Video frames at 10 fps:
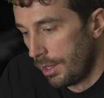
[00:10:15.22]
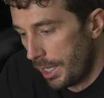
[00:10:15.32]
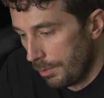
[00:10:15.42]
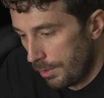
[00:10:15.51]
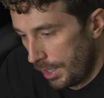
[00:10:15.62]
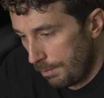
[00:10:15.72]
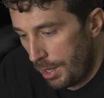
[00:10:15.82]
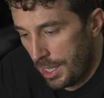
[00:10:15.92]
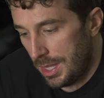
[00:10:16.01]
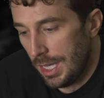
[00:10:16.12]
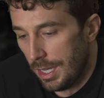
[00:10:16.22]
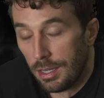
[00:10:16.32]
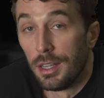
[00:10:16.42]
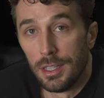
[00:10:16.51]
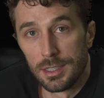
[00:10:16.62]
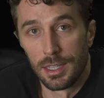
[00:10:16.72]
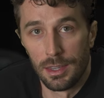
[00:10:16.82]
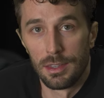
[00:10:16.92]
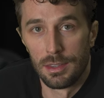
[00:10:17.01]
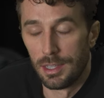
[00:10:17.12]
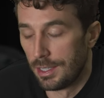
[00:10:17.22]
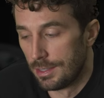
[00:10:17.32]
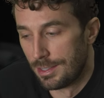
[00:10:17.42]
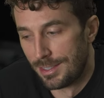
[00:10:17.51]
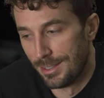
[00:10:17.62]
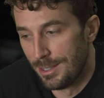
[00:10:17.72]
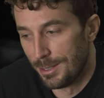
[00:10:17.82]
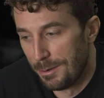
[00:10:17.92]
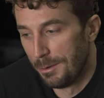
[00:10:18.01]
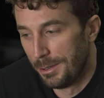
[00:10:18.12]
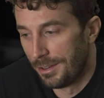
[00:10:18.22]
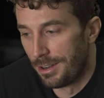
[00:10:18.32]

line with like my thinking on this. I like it's it's a cool little